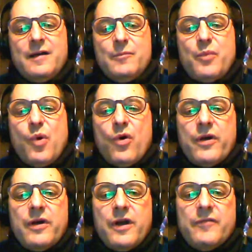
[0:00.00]

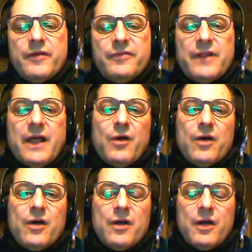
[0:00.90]
Born of a
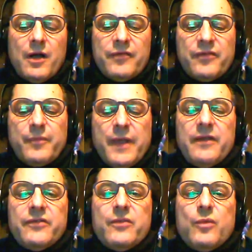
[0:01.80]
flower of
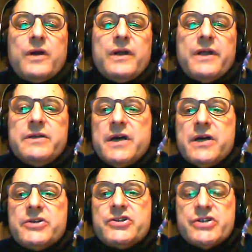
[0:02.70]
space one can
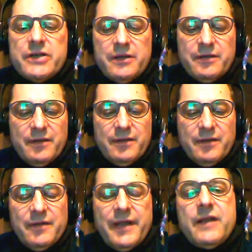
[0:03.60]
touch,
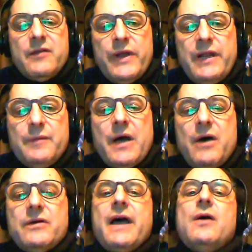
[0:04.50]
can read
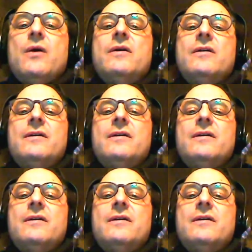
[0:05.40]
about now.